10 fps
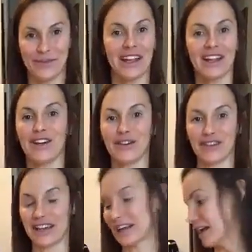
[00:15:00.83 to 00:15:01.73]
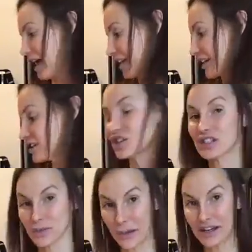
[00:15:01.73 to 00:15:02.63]
Lovely. And then as you'd
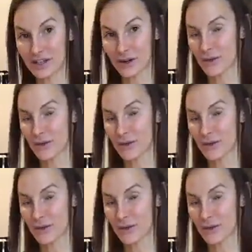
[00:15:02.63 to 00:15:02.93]
spend your